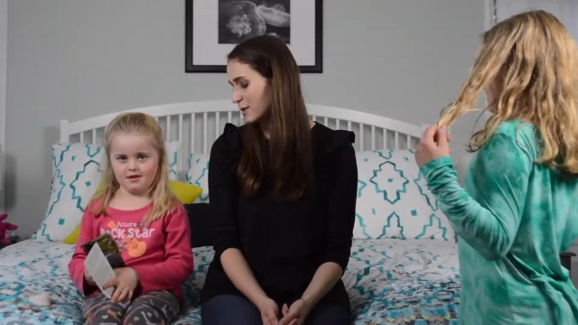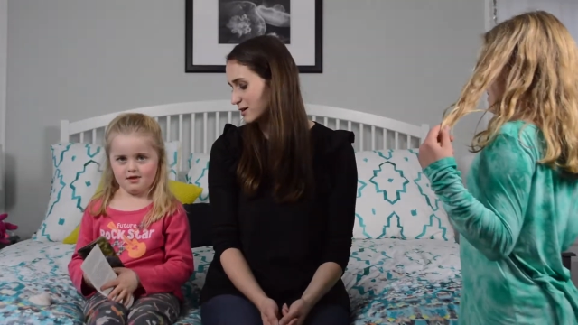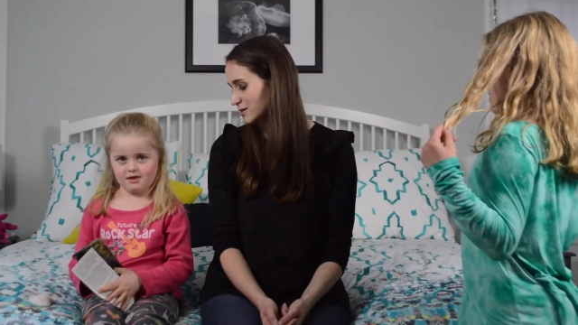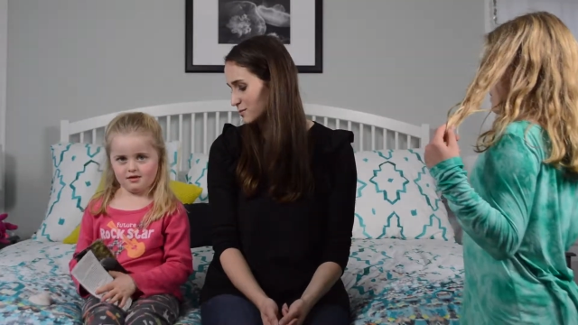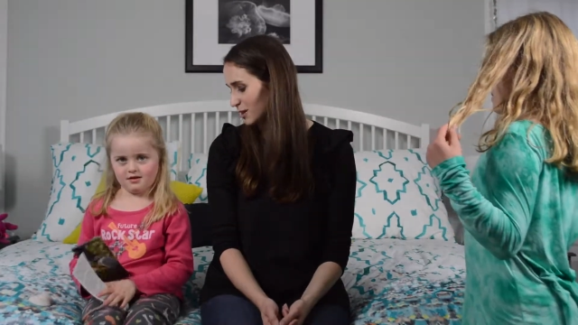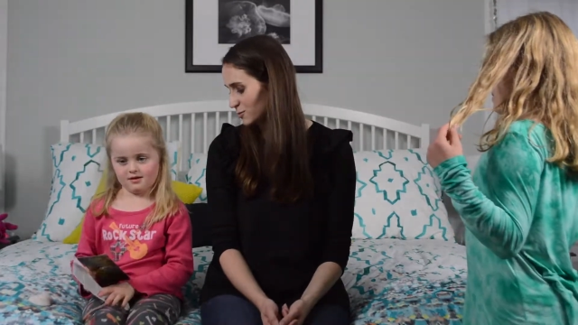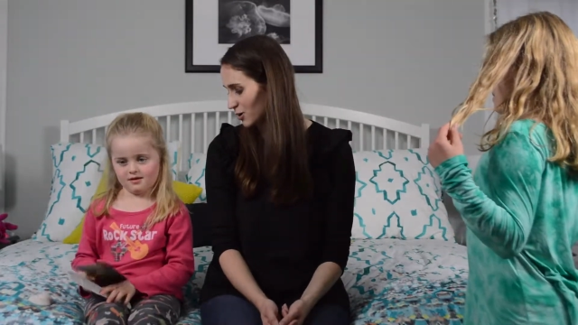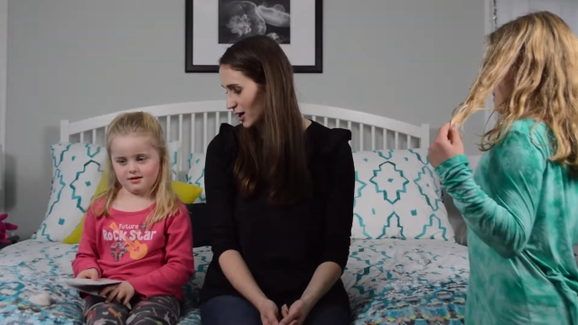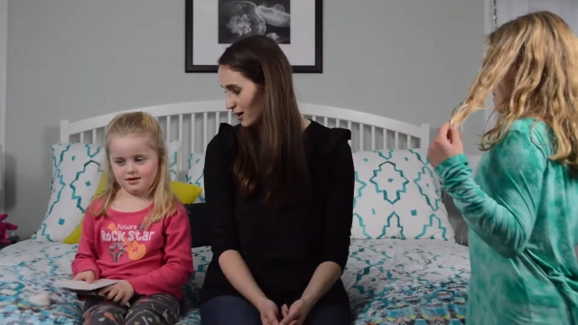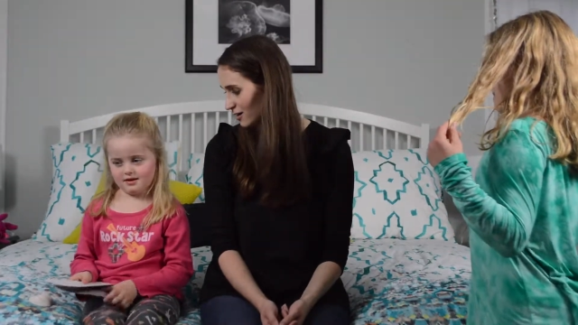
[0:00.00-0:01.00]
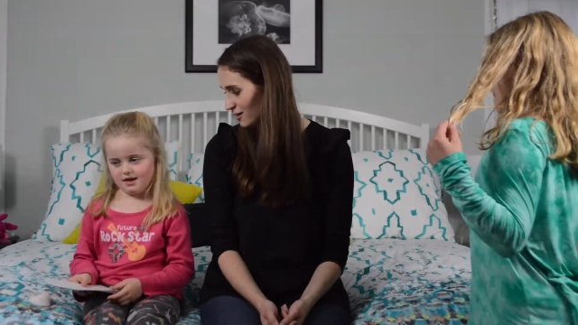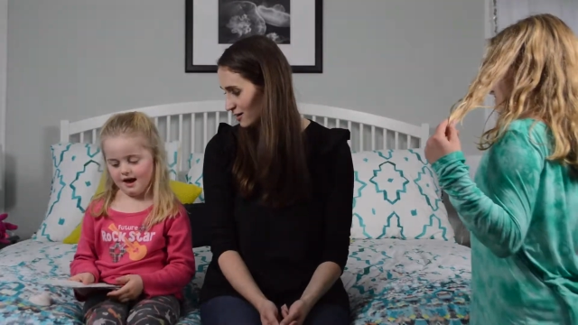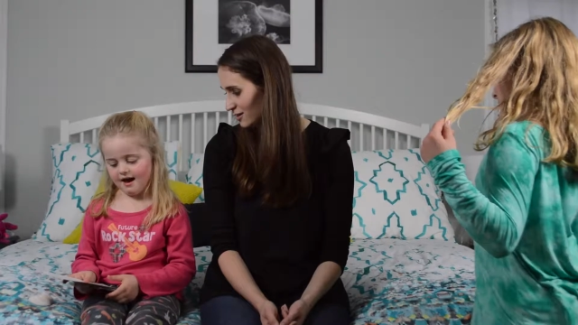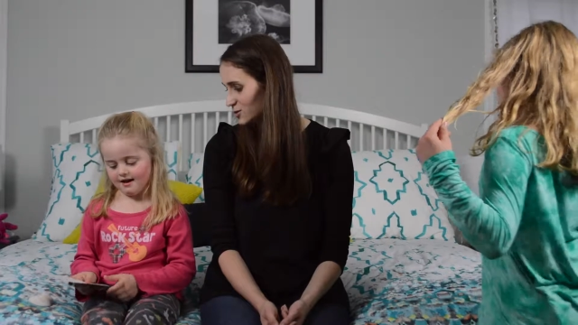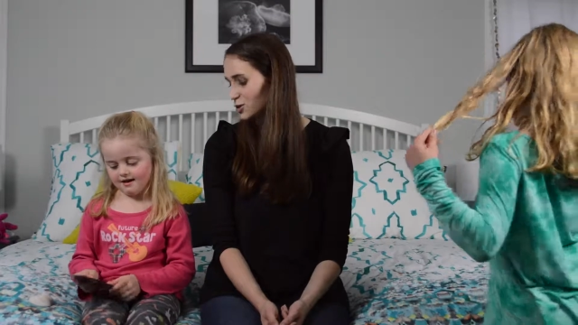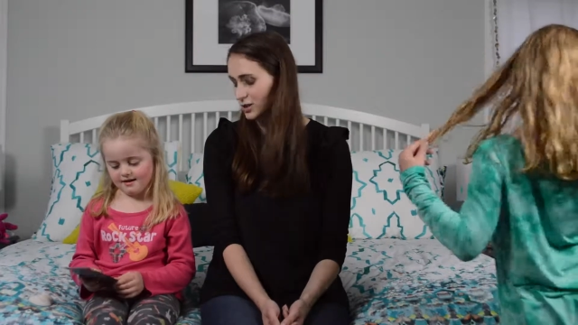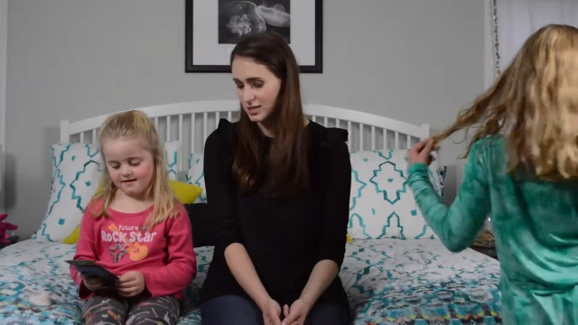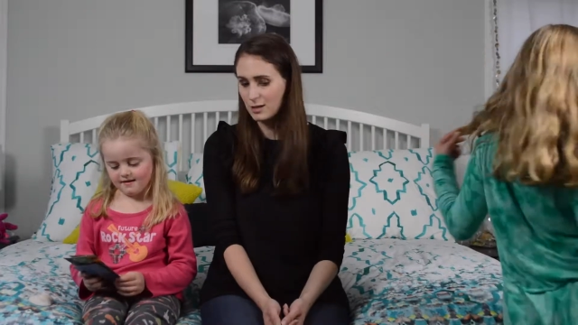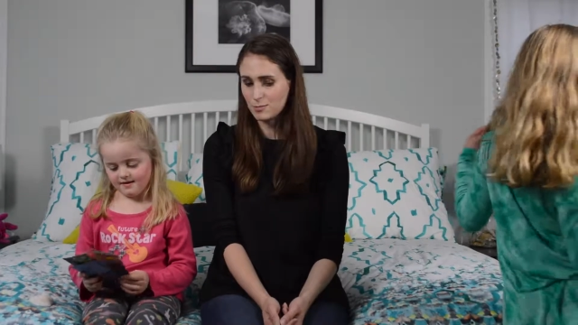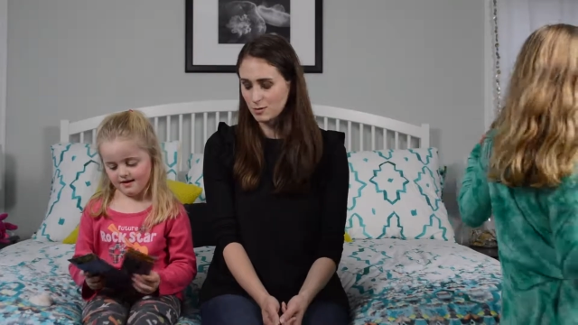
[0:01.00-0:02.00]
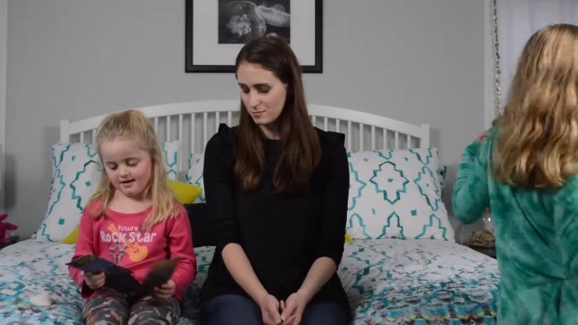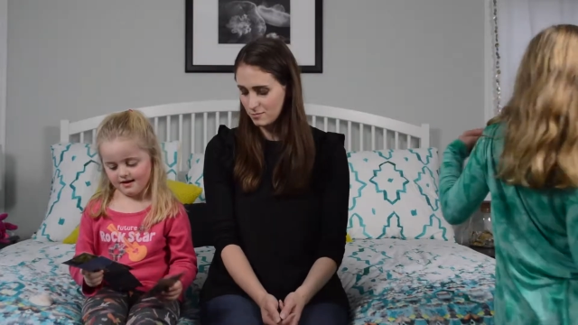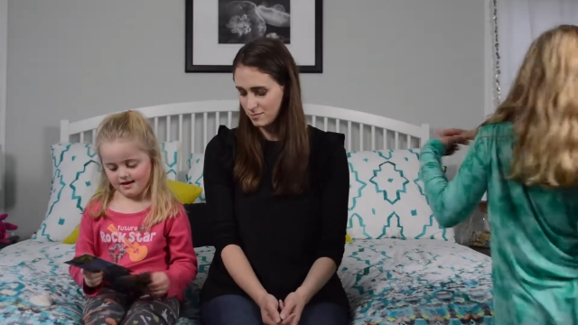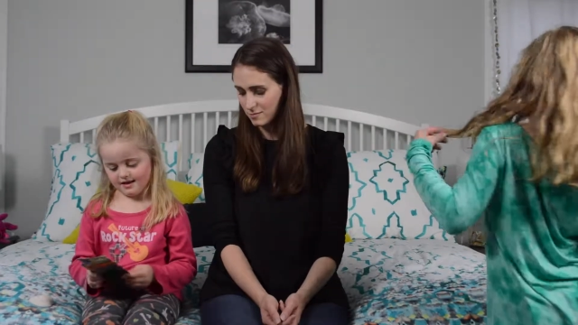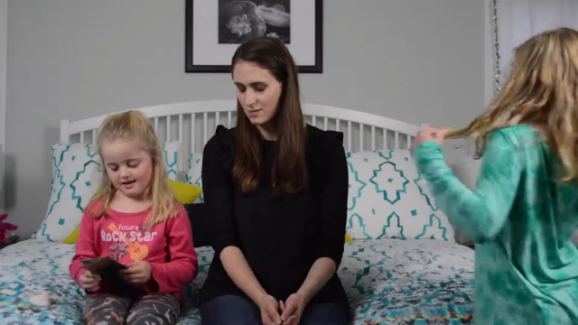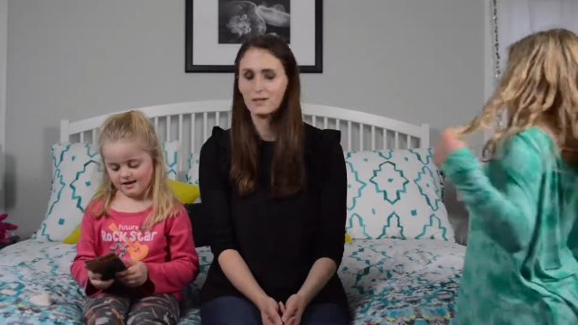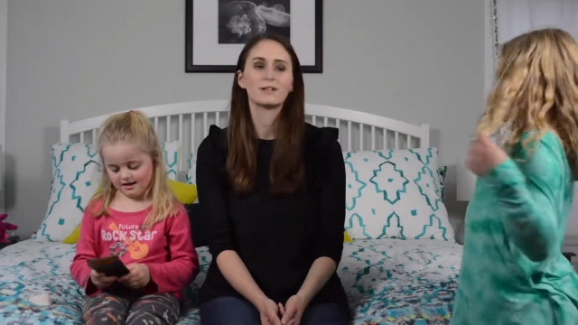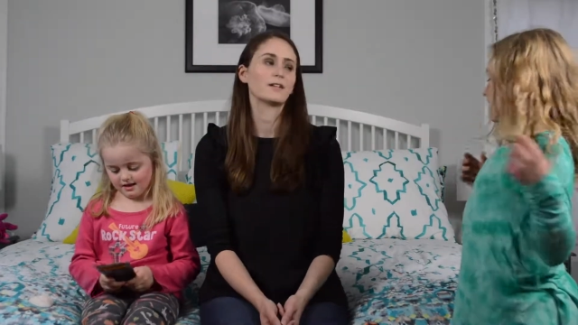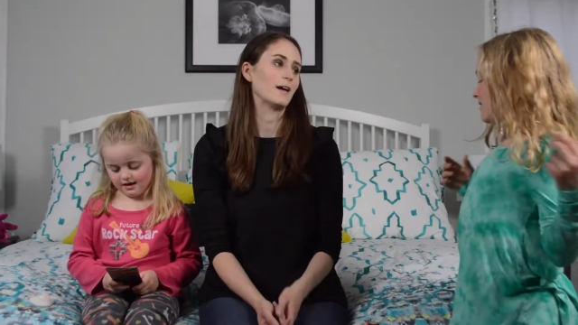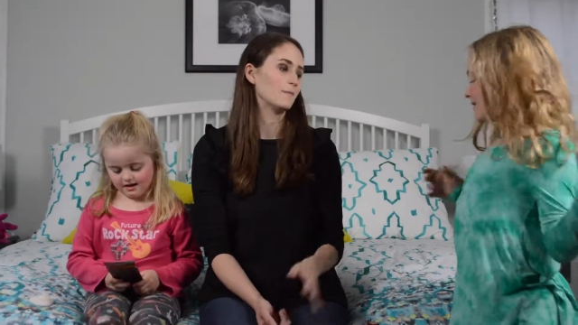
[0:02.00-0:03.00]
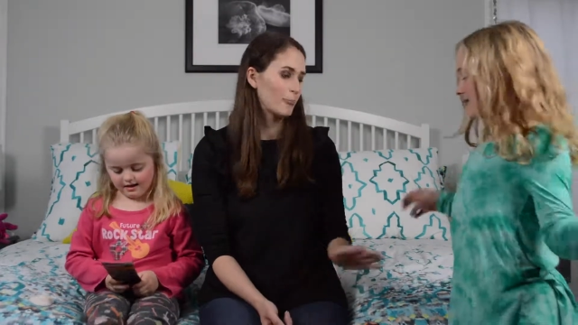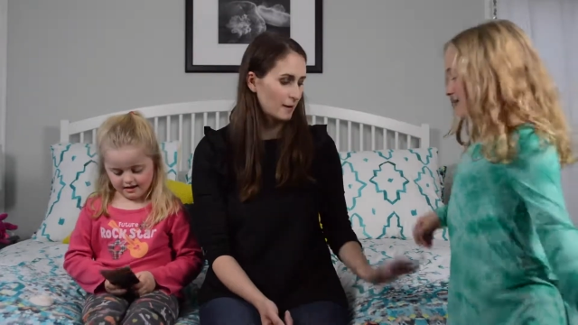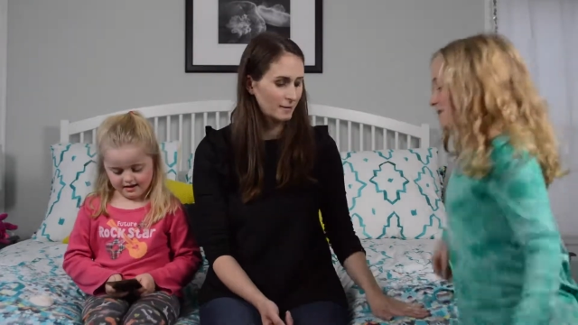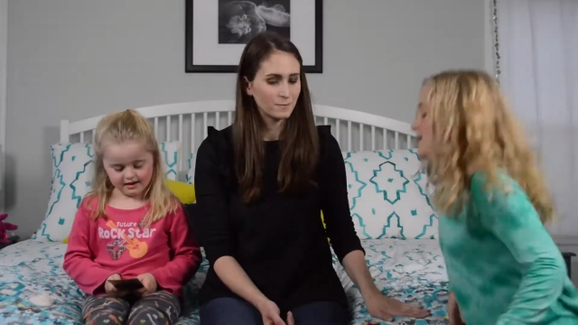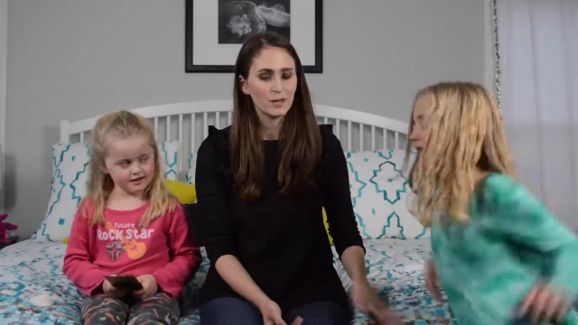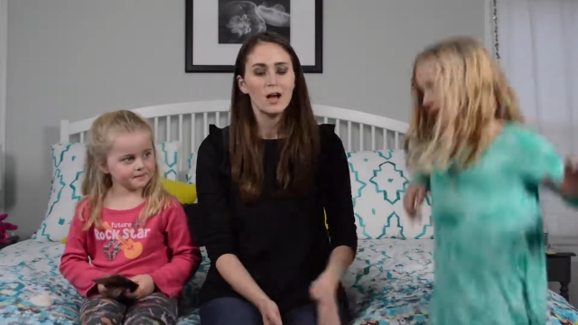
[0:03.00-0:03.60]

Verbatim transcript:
Speaker 1: the mail sometimes, right? Yeah. So you get to keep them. Mm -hmm. Okay. All right.